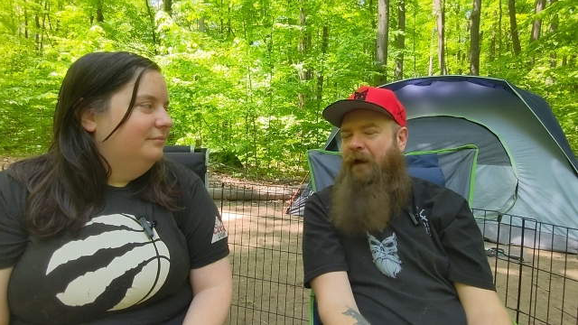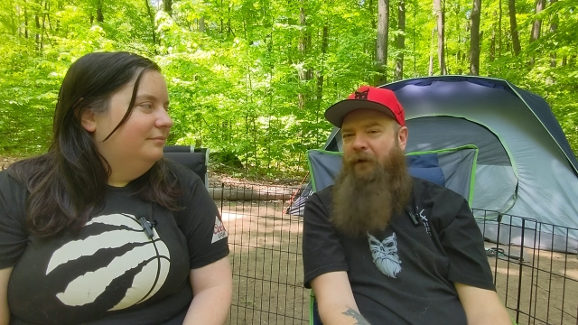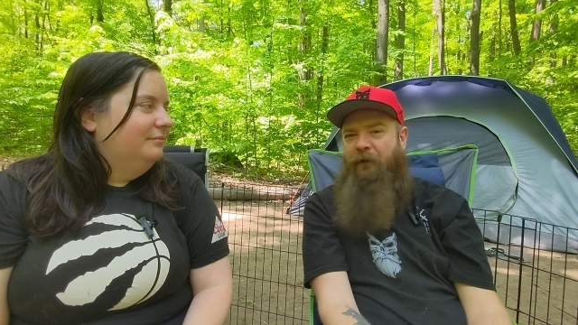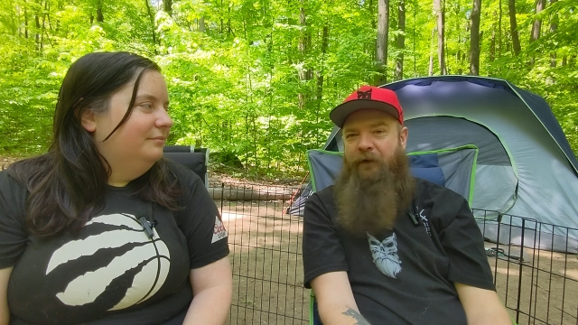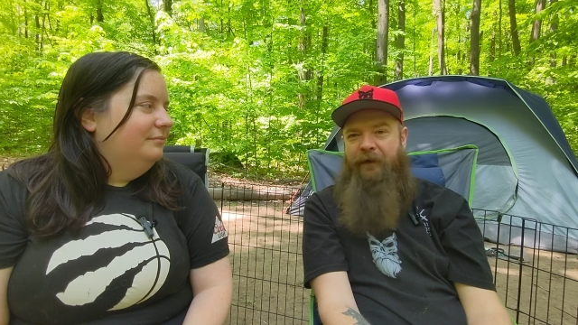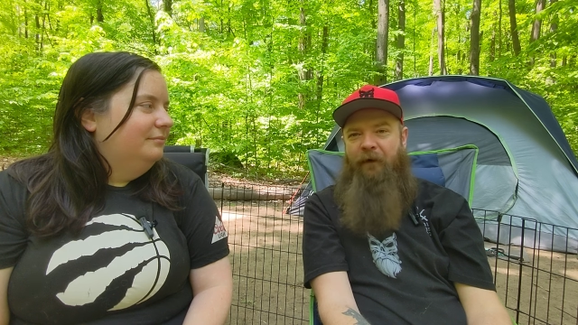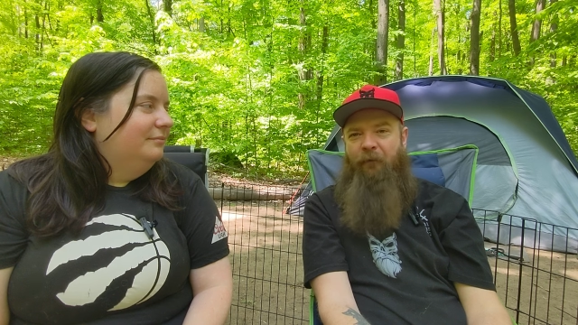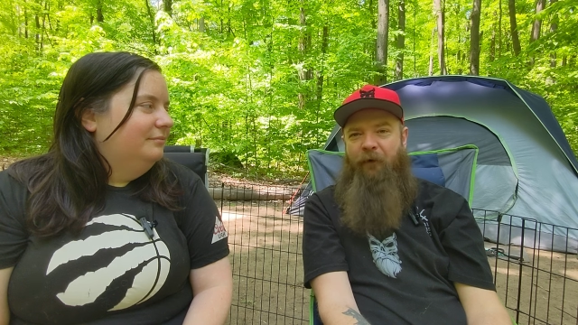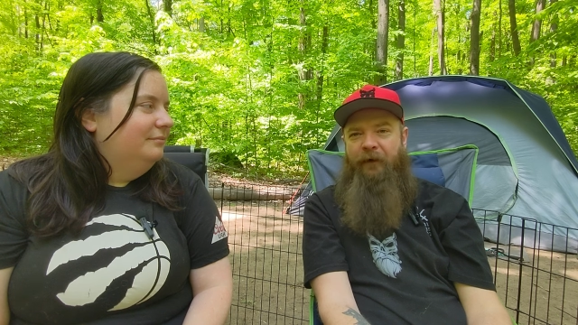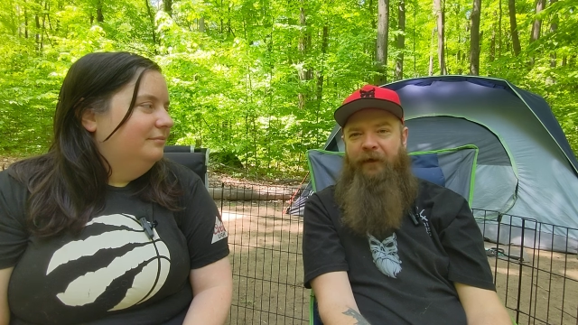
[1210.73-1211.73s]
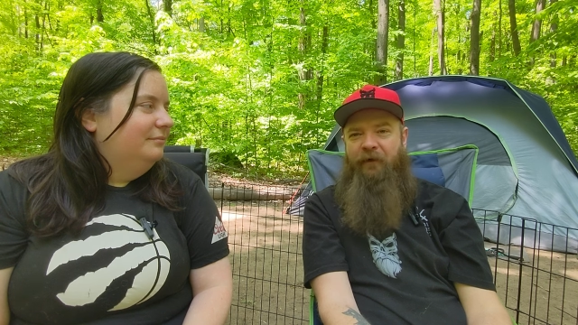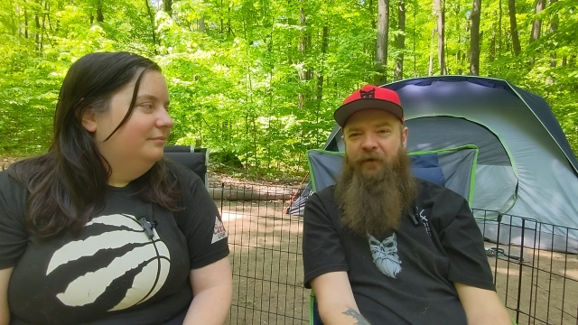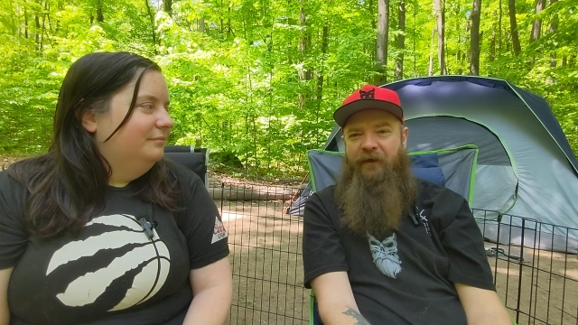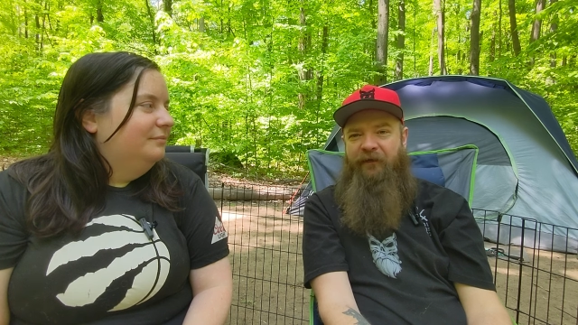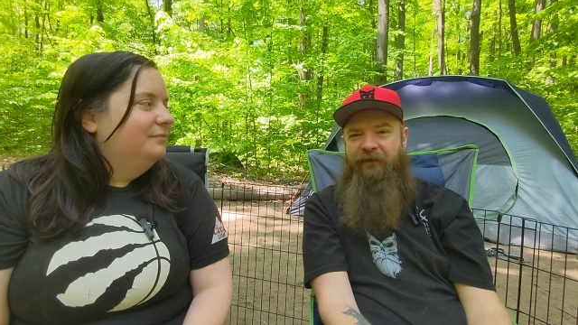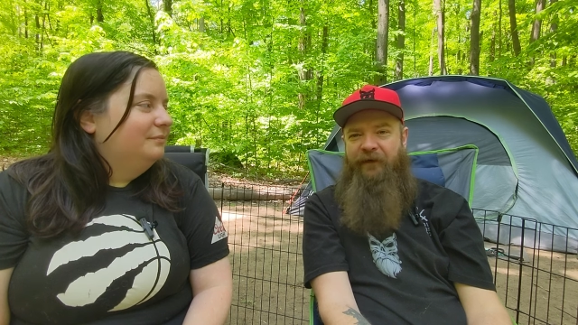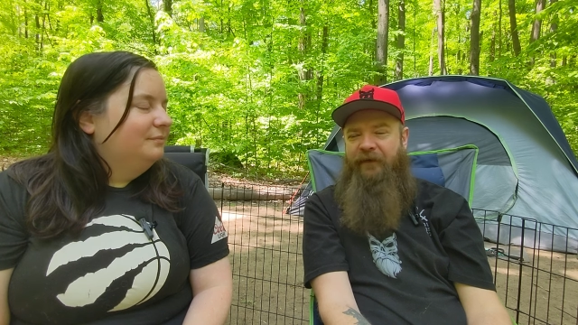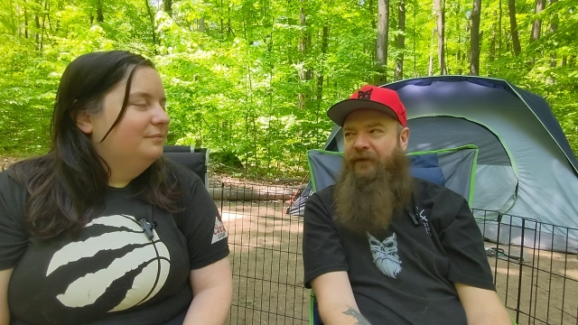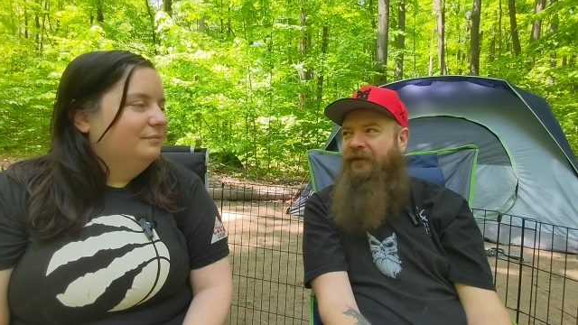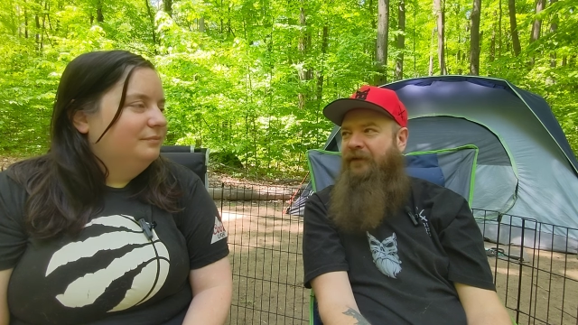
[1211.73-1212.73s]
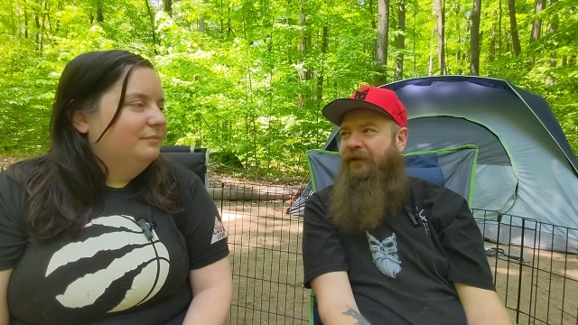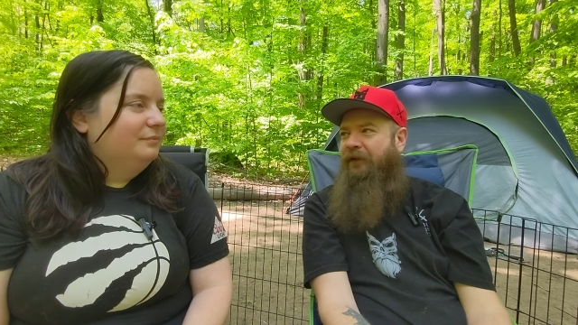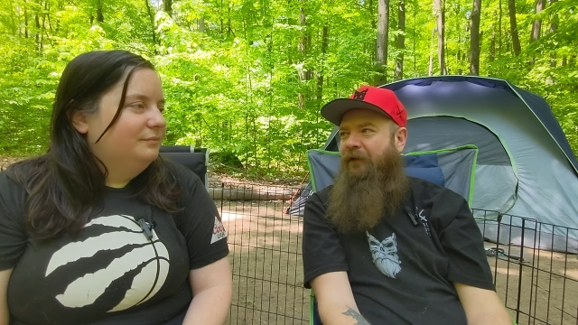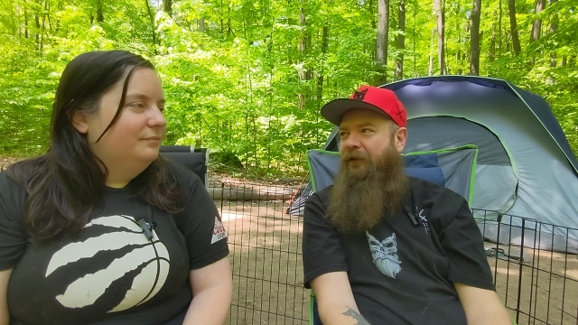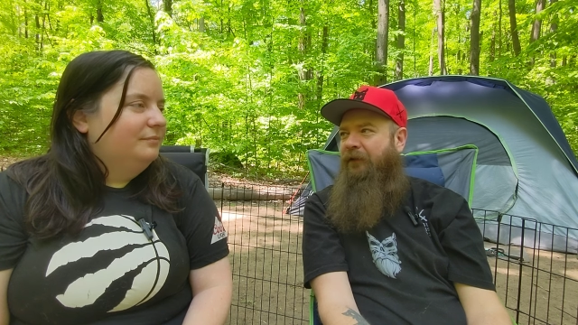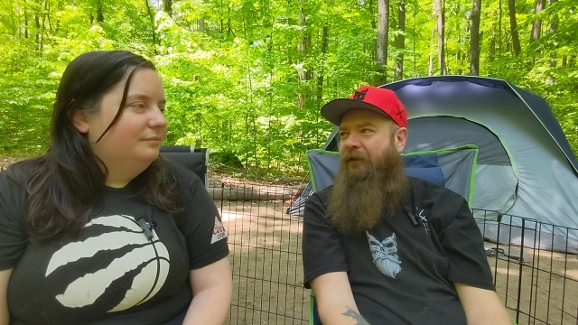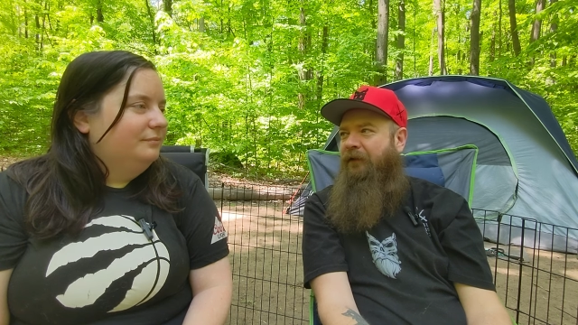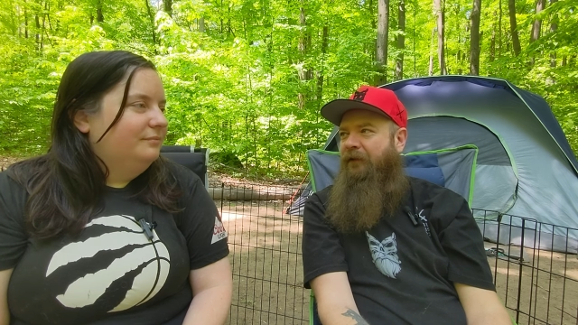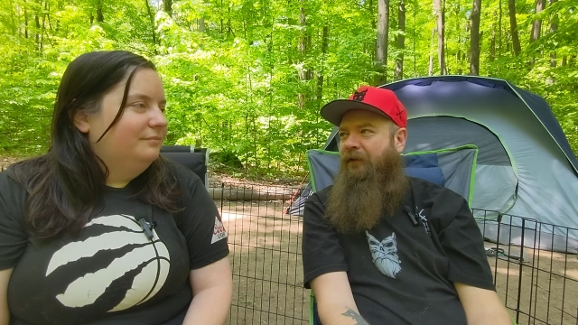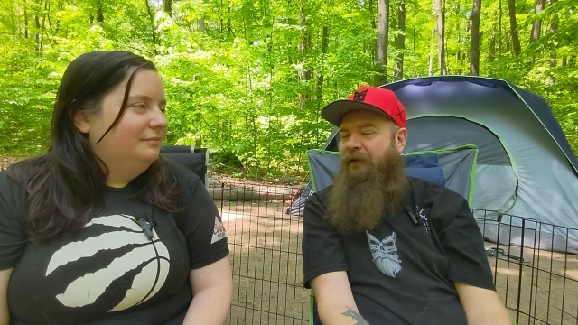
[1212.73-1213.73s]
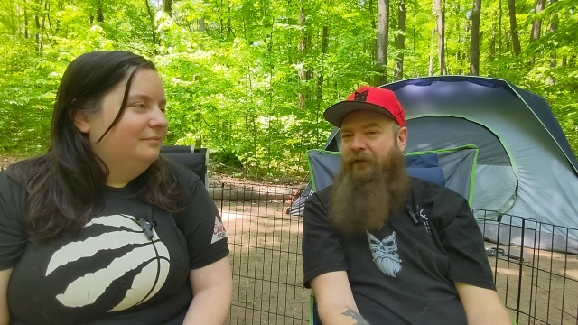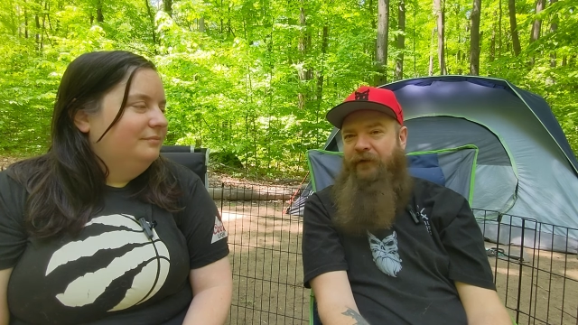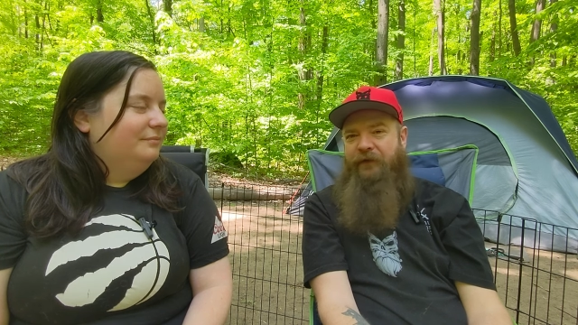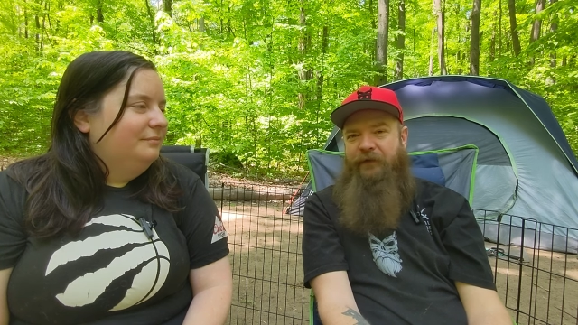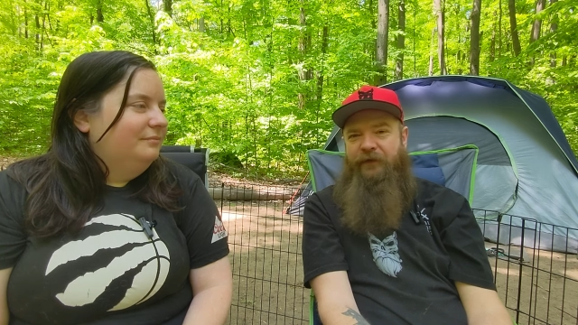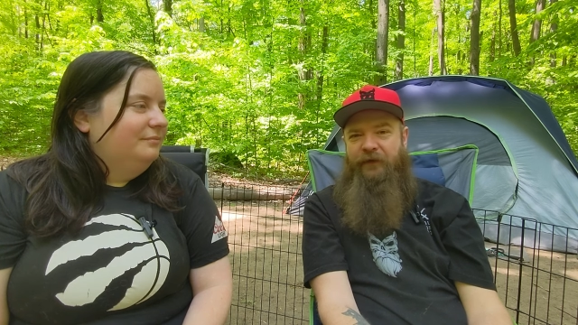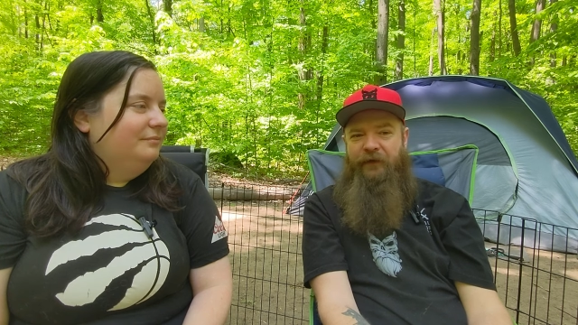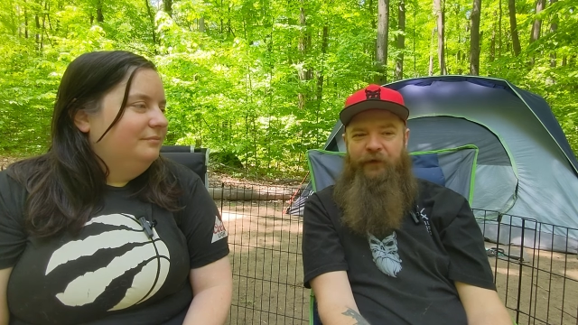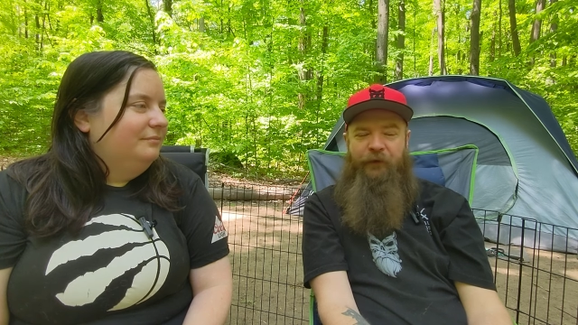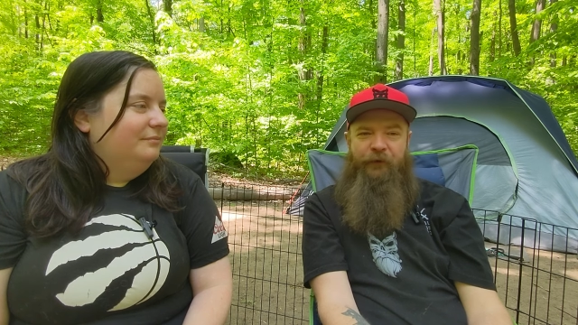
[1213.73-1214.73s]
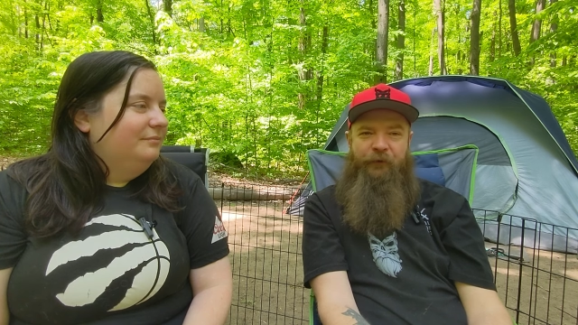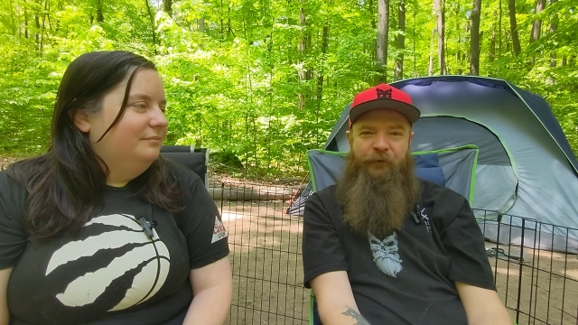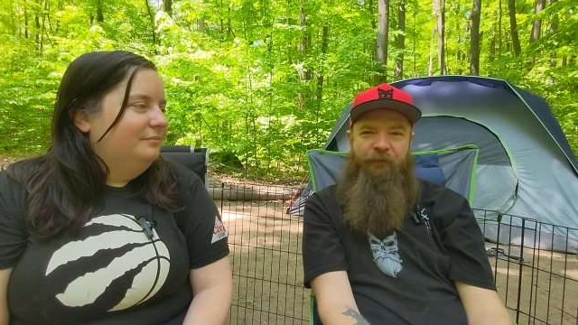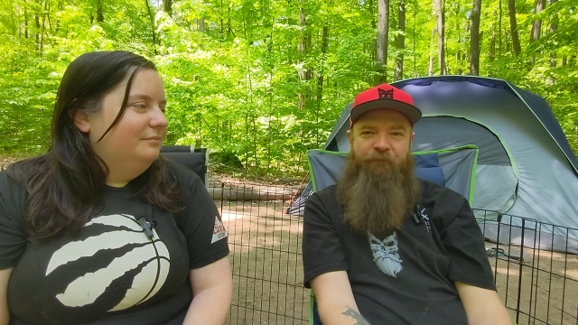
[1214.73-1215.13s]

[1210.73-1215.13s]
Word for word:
Speaker 1: I'm going to get a workout trying to fan this thing going. So,